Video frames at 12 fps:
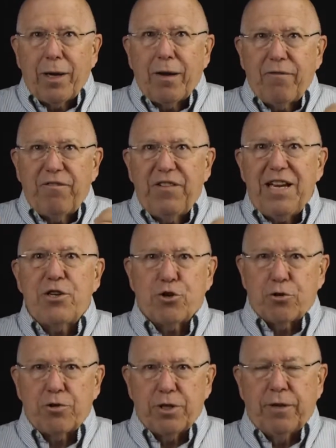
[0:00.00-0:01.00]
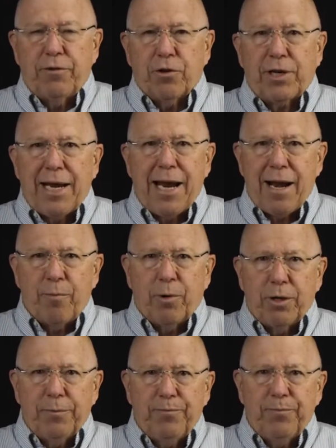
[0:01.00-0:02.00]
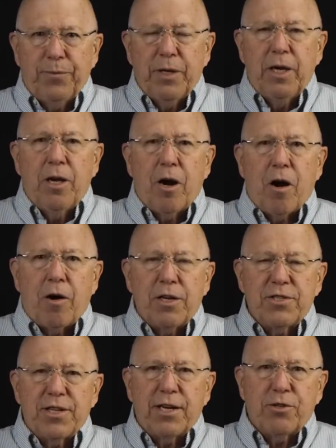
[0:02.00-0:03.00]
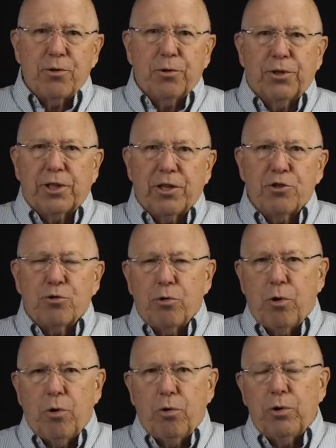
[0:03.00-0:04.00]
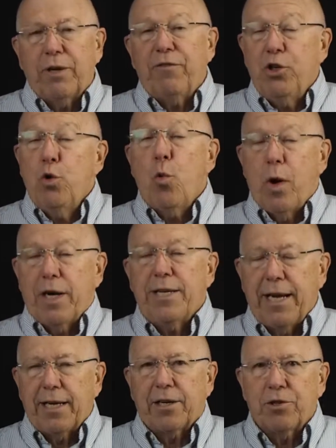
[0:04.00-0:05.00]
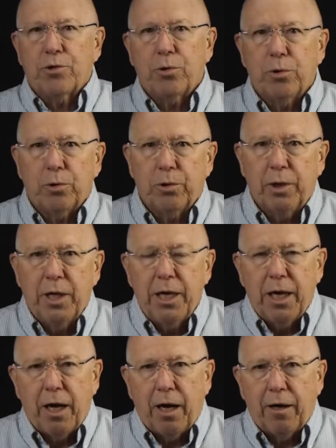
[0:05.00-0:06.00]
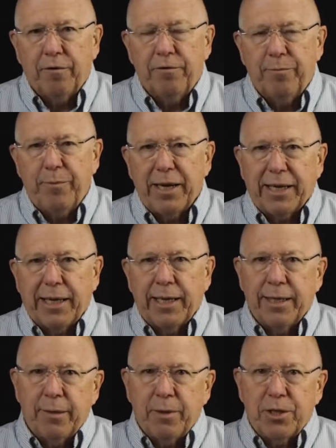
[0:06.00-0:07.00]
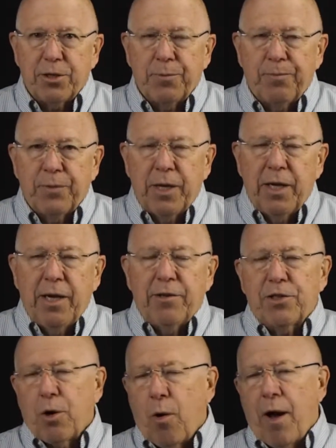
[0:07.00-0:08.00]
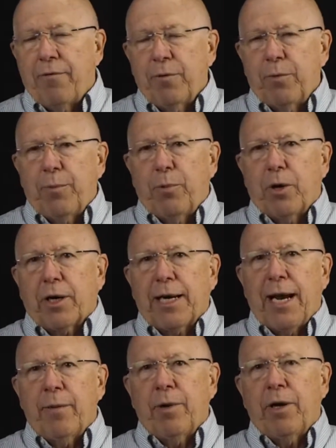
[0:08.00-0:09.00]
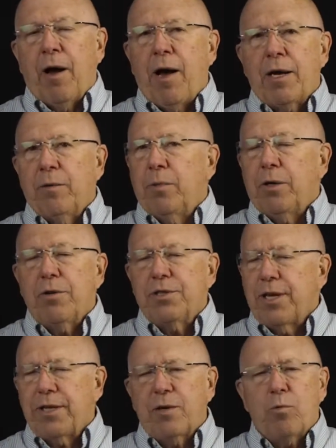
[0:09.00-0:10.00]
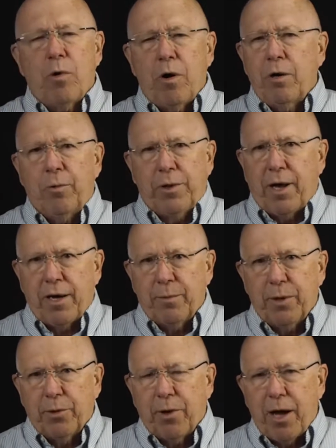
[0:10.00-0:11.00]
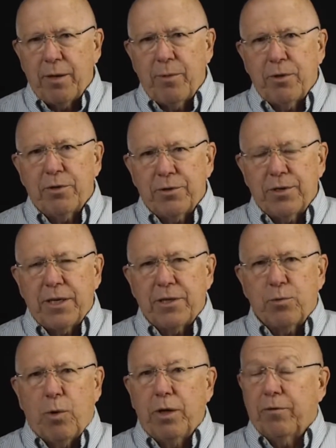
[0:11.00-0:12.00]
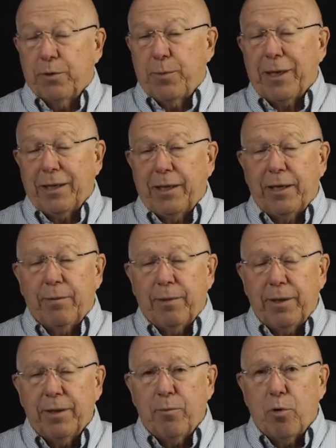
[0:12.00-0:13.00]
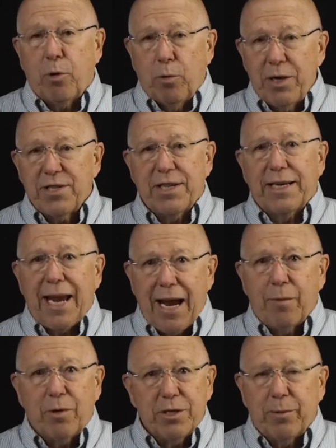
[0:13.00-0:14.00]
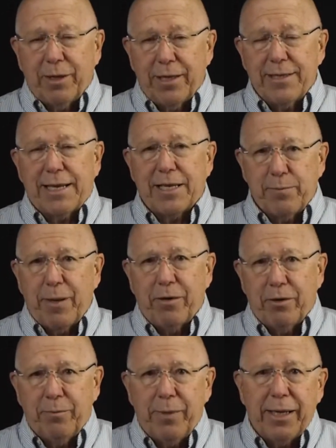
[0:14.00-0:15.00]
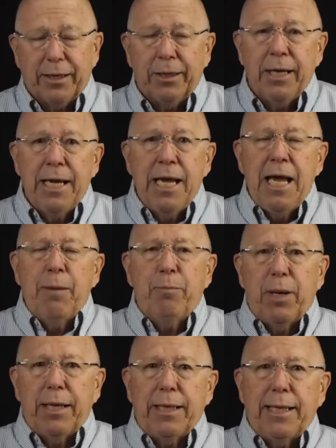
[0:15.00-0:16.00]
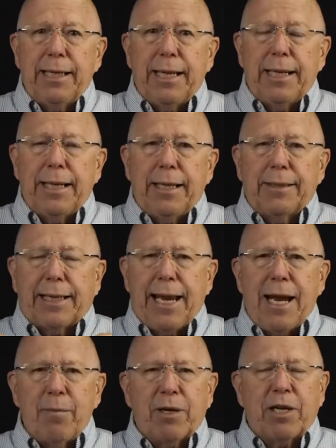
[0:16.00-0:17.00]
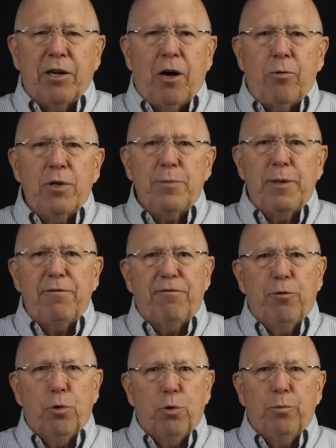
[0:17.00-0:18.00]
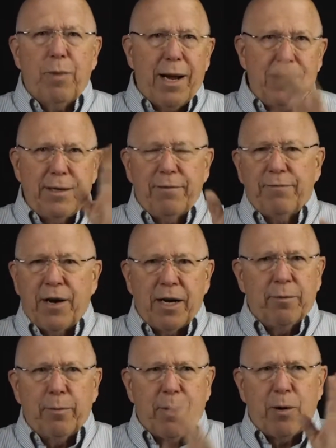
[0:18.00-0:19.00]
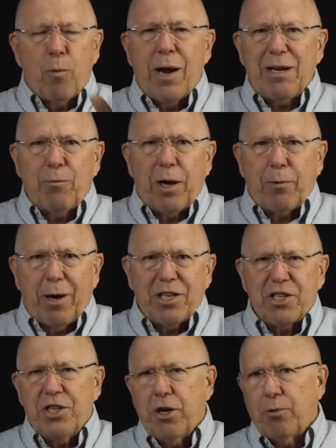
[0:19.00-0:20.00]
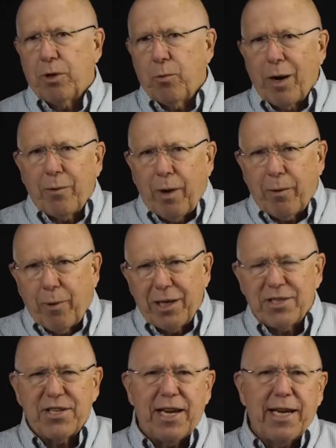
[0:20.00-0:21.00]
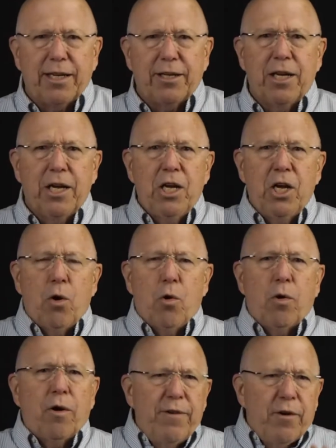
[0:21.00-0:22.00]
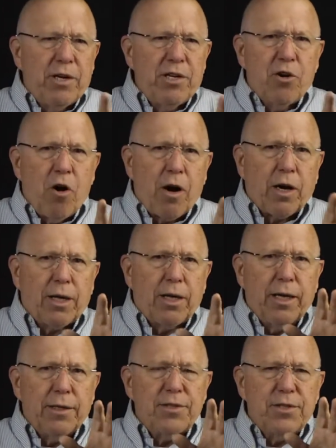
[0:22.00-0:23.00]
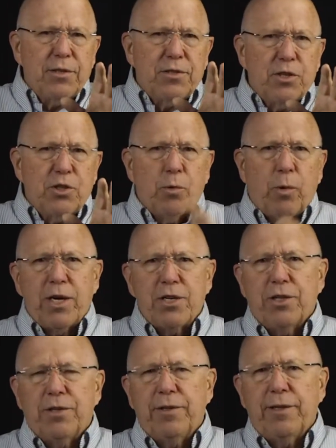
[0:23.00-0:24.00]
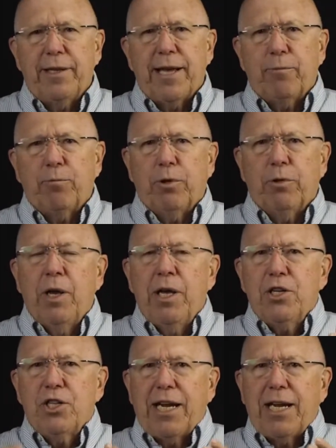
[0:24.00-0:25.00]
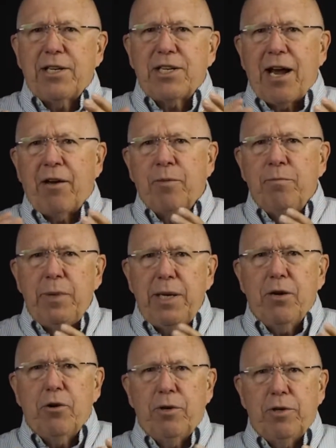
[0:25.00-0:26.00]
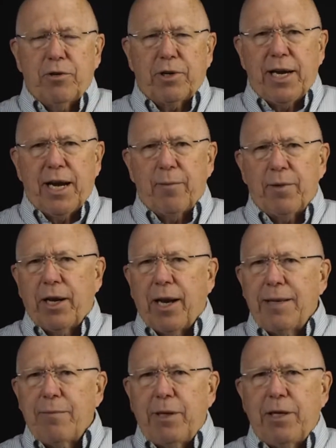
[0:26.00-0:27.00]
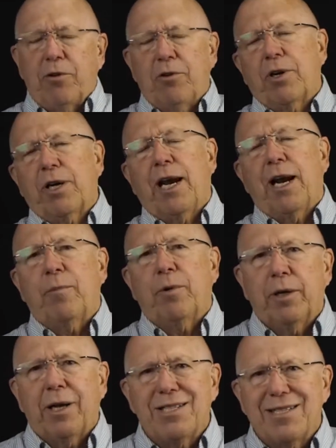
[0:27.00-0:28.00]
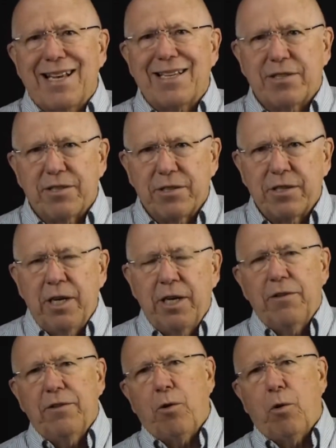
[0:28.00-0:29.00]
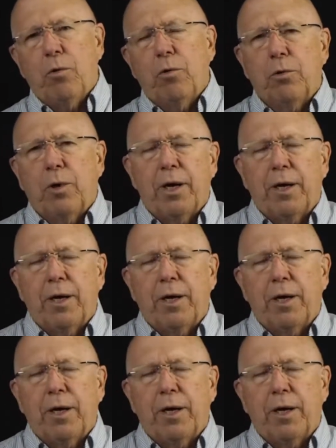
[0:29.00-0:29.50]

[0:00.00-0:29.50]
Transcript: features of your camera are essential to control if you want to control of making an image. So often we put our camera in auto mode. There's nothing wrong with auto mode. Auto mode is wonderful, particularly in the more recent cameras. I mean, this gets better and better. But the camera can always be fooled by the environment, by white snow or white sand, or a very dark situation that will change how the meter in your camera, the light meter in your camera, assesses the whole